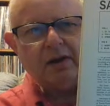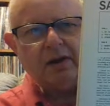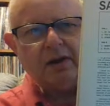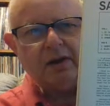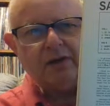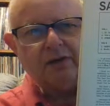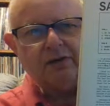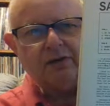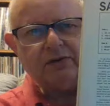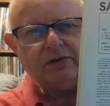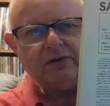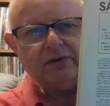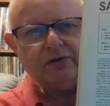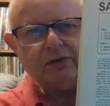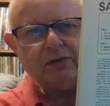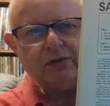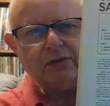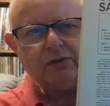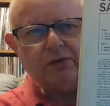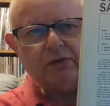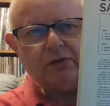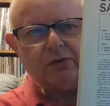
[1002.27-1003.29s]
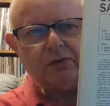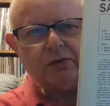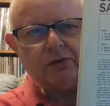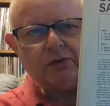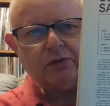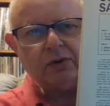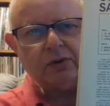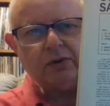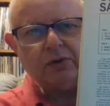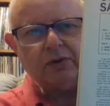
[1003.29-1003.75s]
This is Sonny
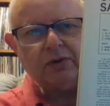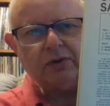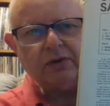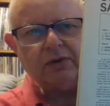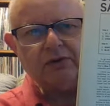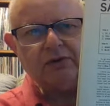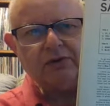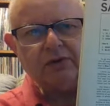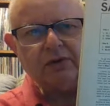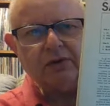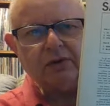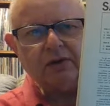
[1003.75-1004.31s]
Rollins,